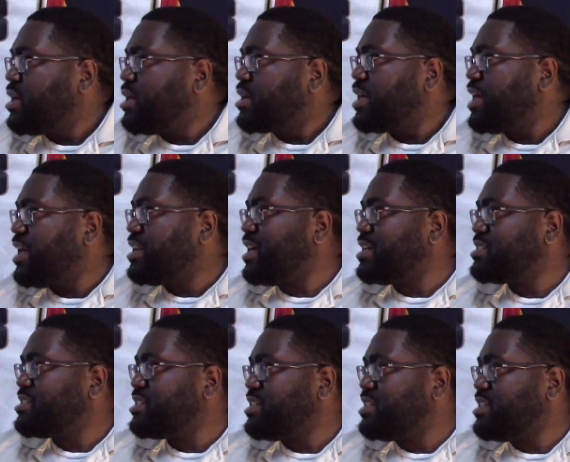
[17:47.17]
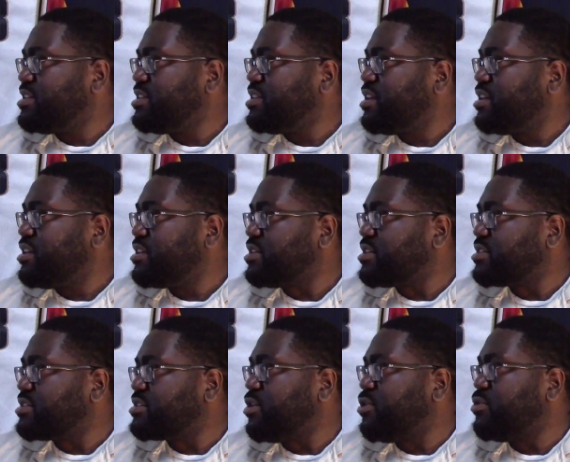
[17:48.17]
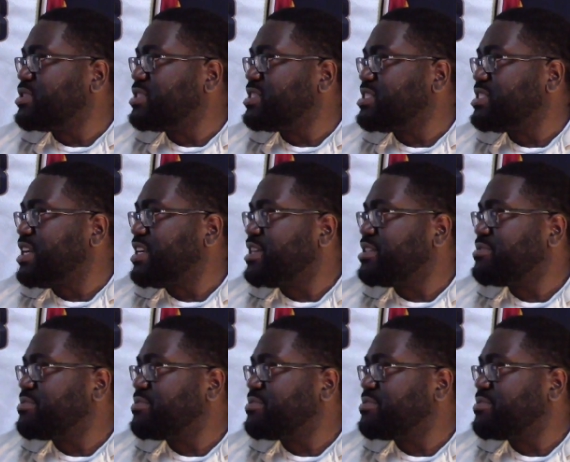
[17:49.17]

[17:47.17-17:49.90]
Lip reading: Can I see Golden State